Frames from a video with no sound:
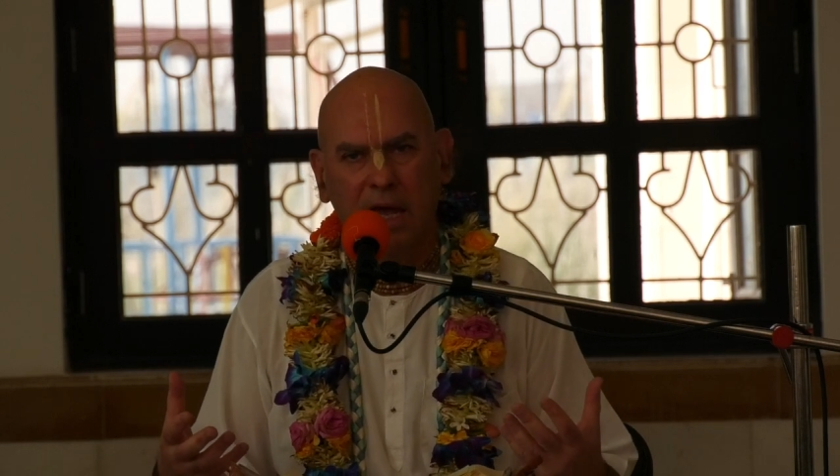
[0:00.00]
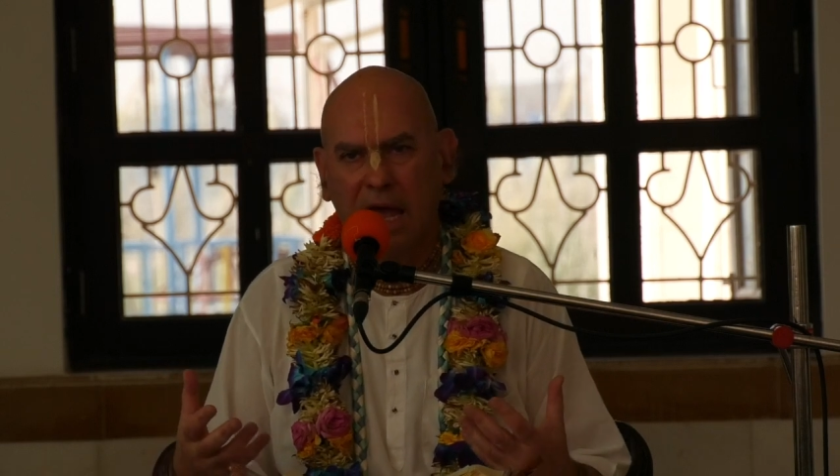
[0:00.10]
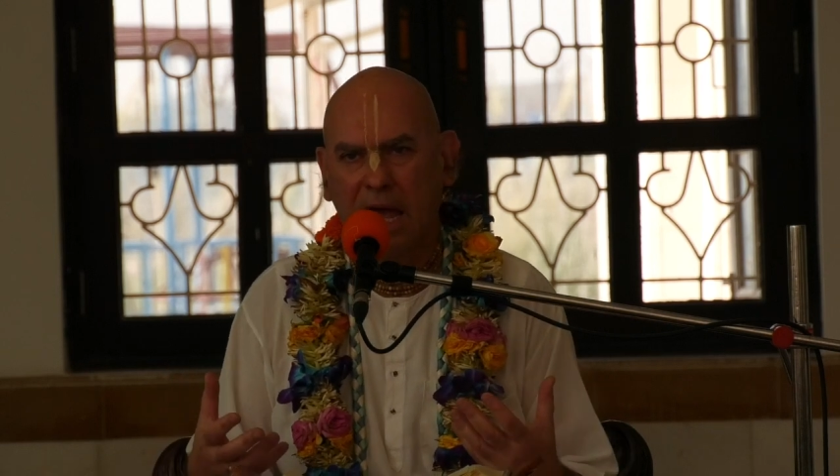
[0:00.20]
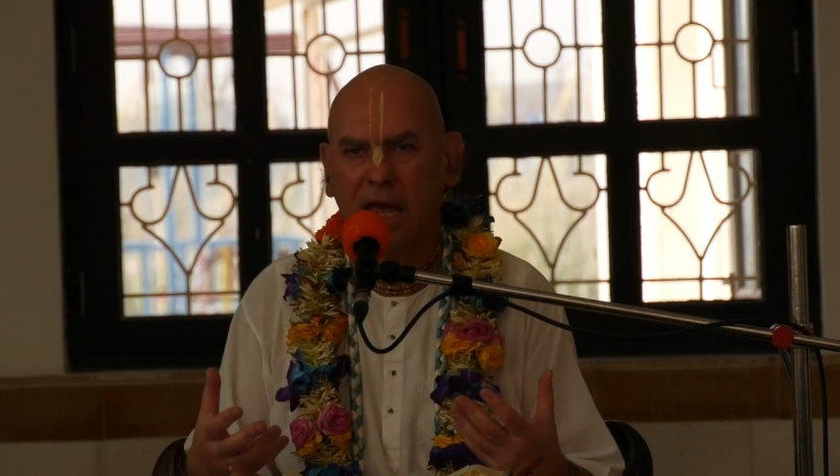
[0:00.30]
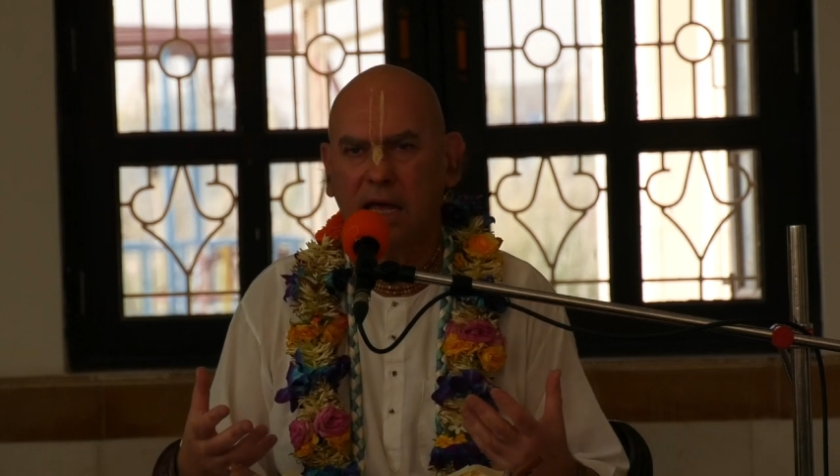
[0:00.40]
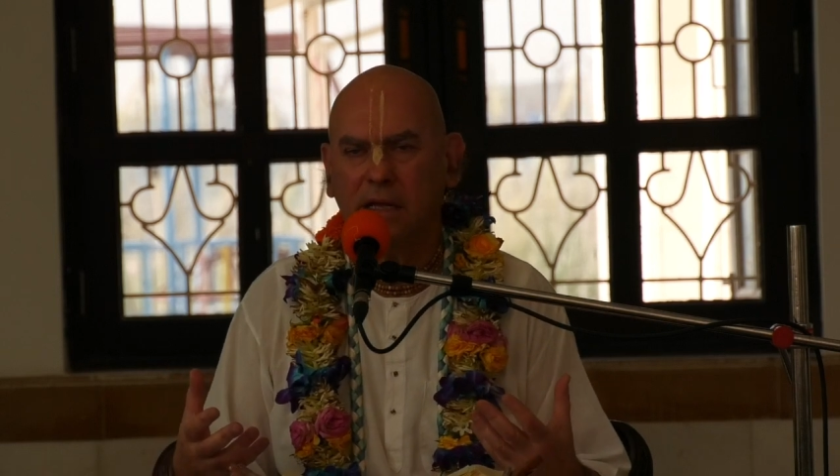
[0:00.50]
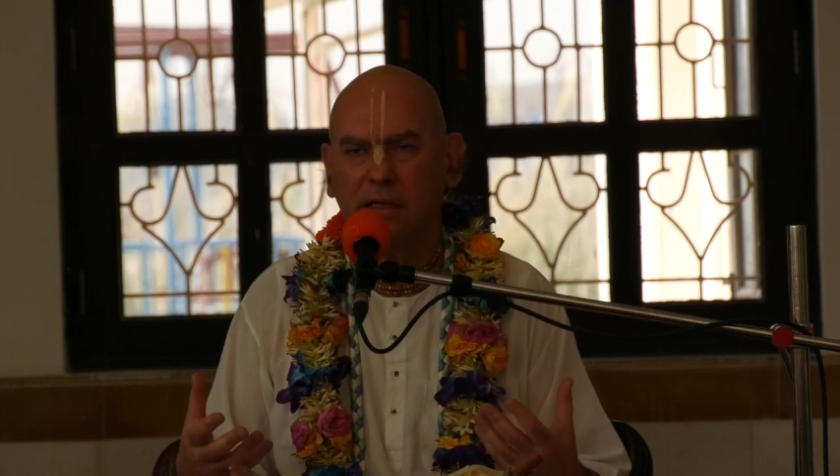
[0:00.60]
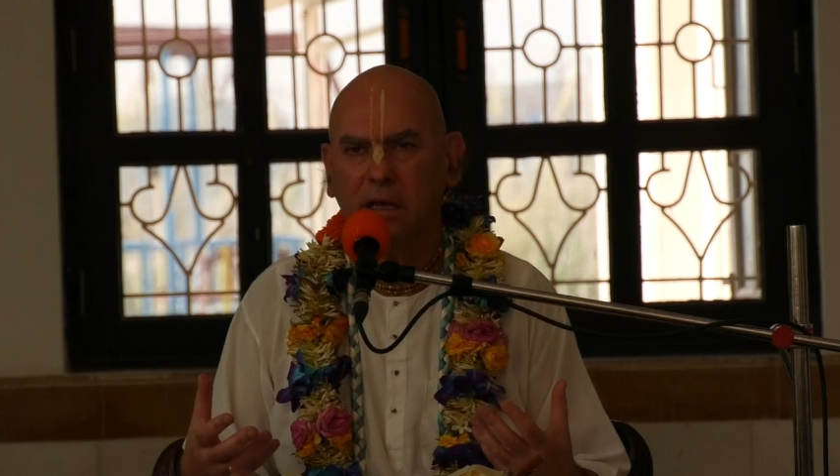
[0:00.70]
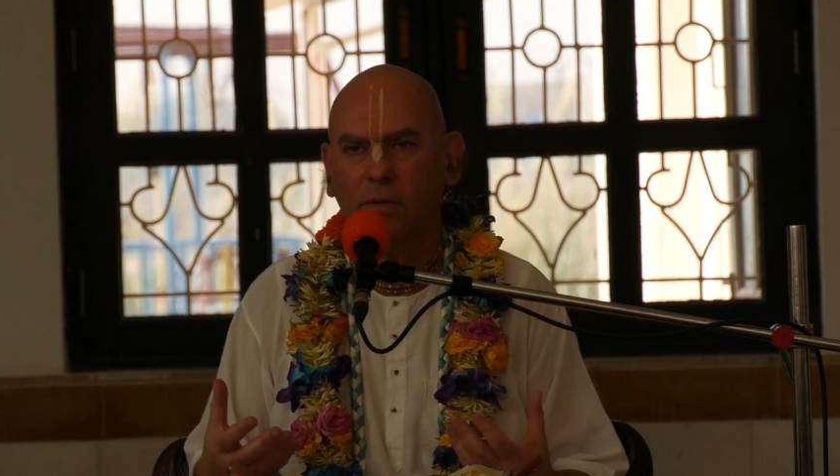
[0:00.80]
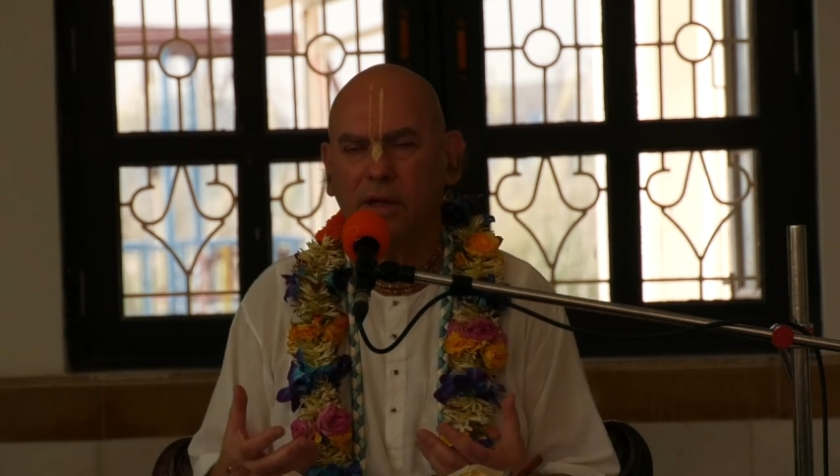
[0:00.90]

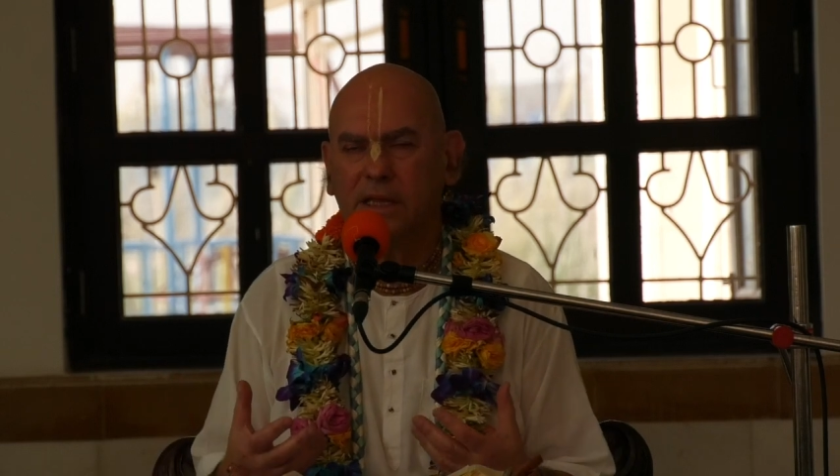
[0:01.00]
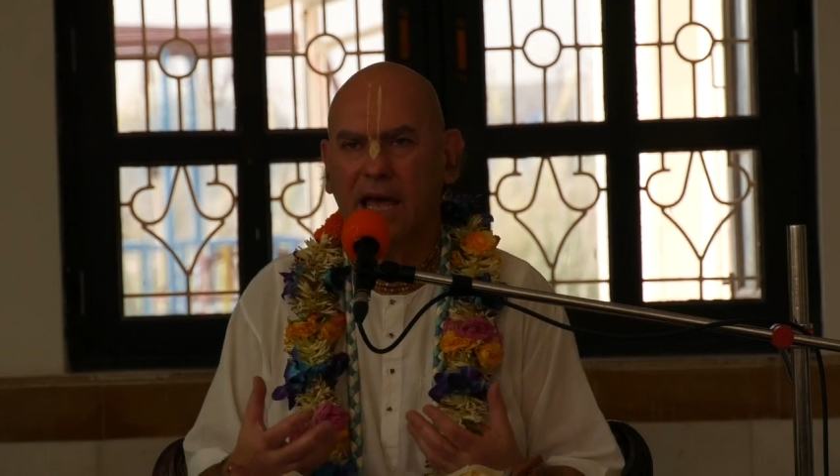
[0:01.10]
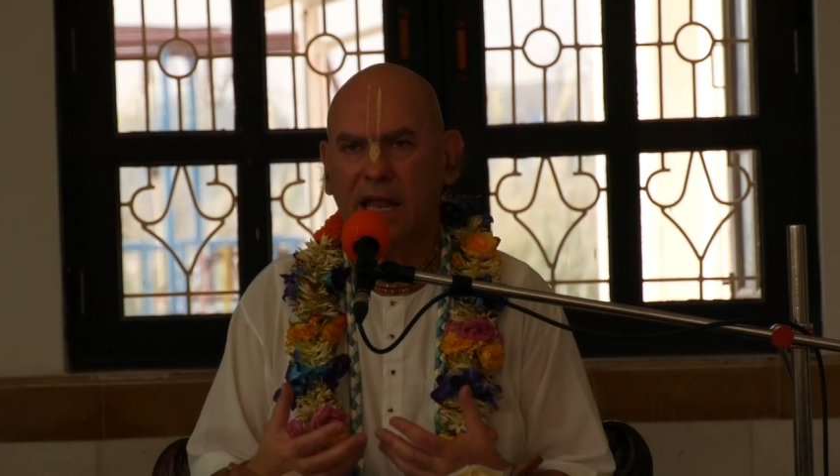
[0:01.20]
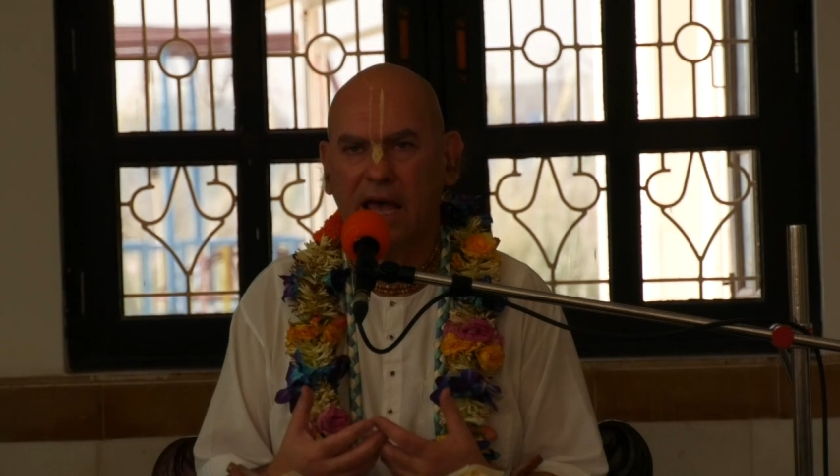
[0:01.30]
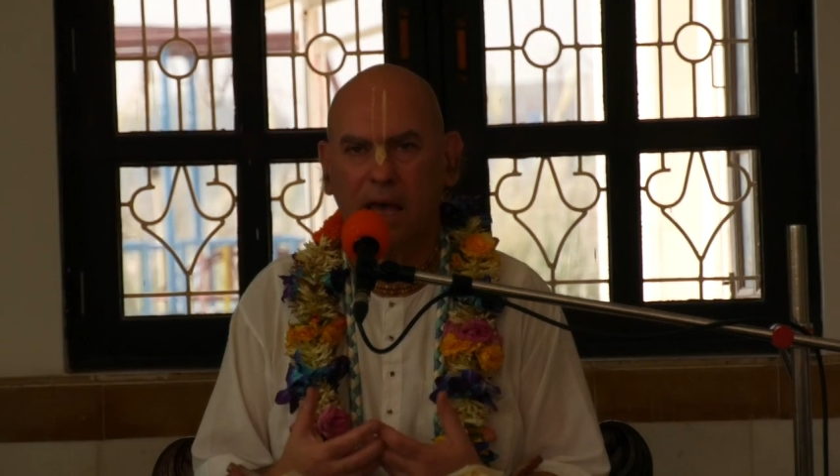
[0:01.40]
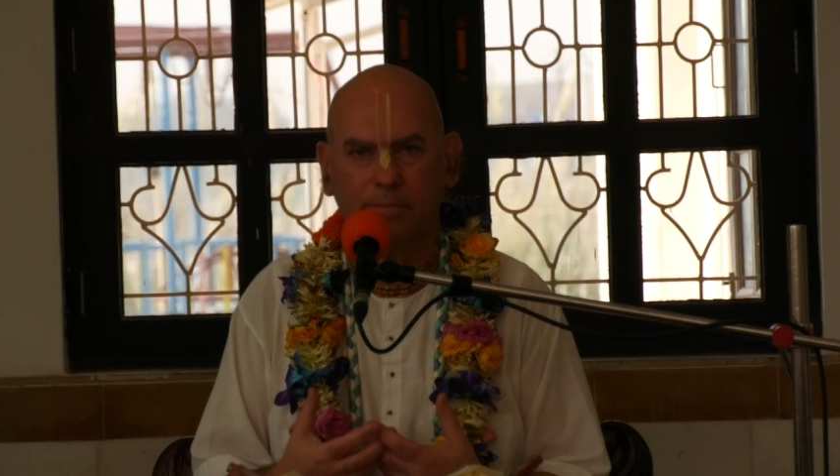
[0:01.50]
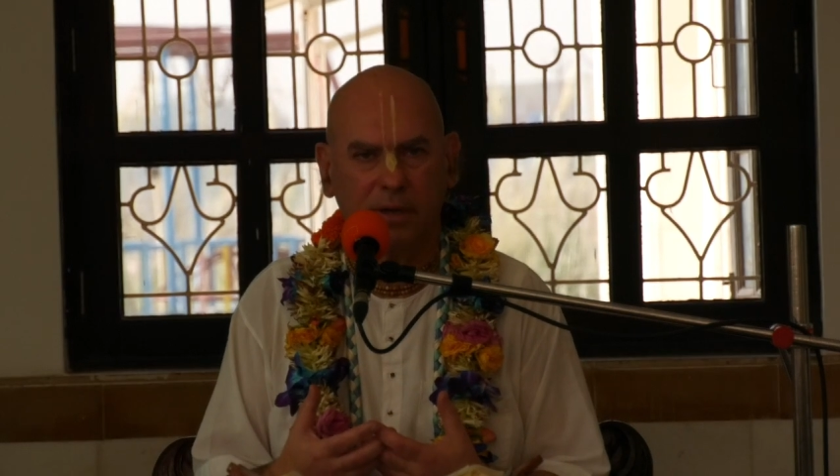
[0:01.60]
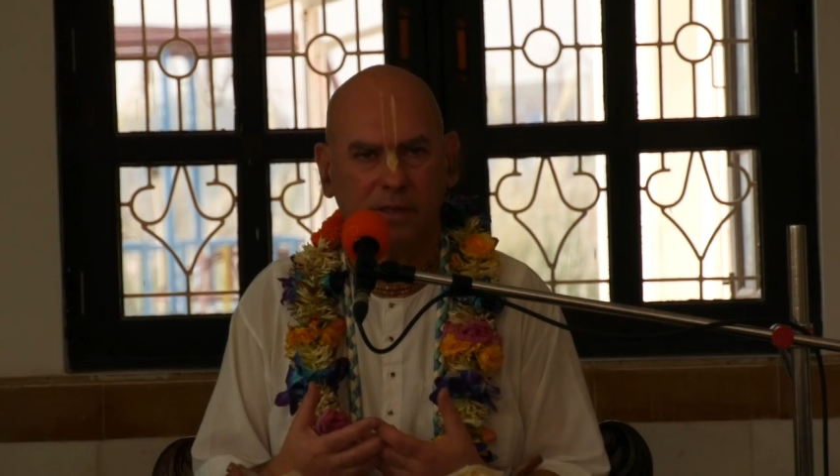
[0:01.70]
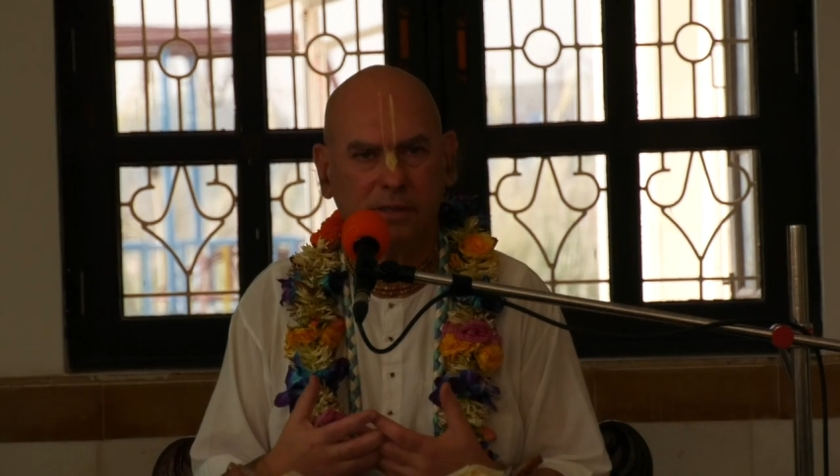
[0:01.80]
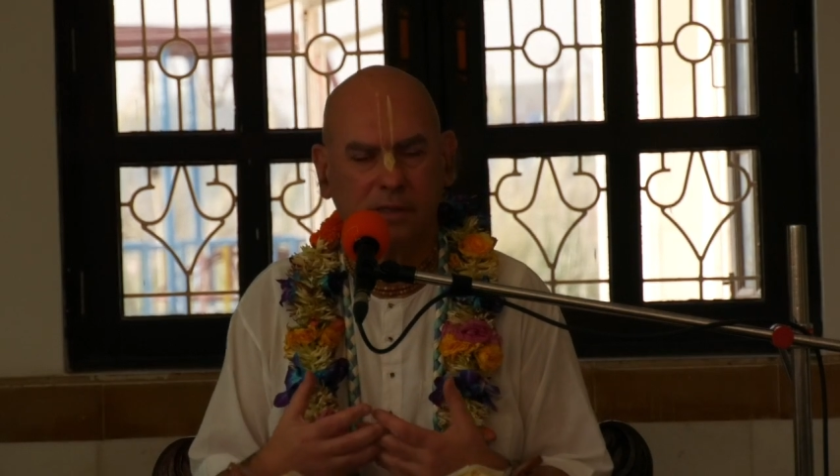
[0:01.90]
And when that
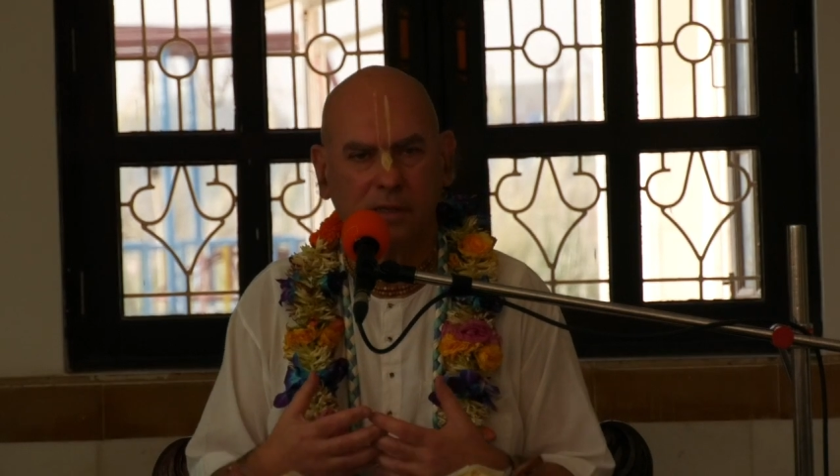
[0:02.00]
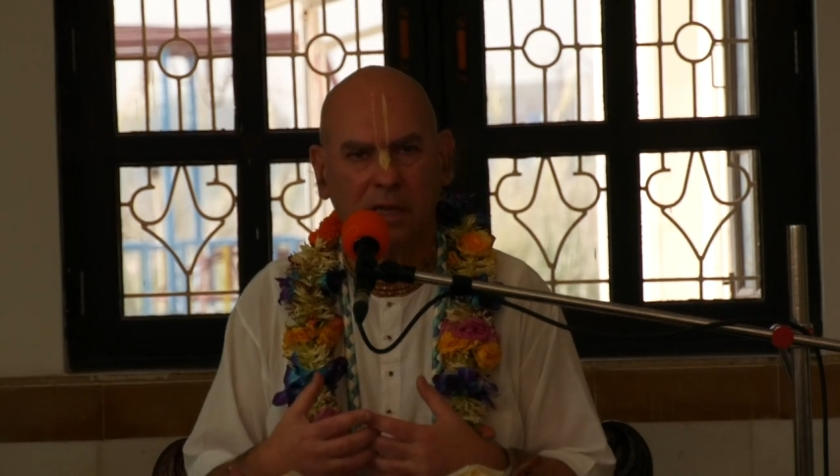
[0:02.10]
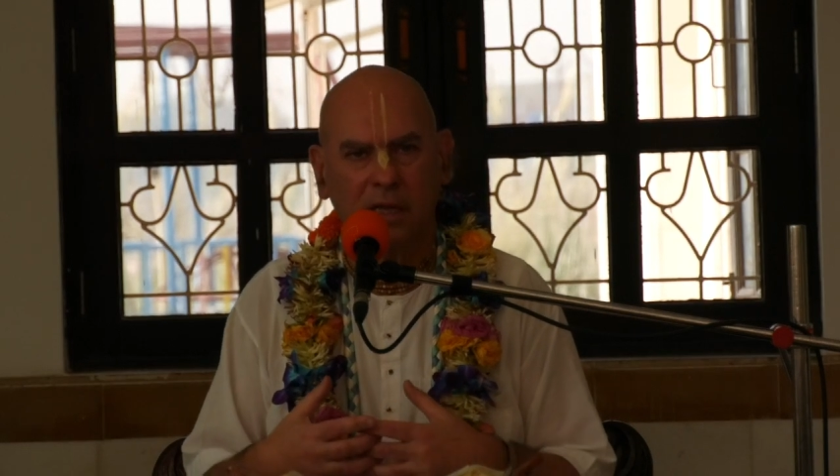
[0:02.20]
happens,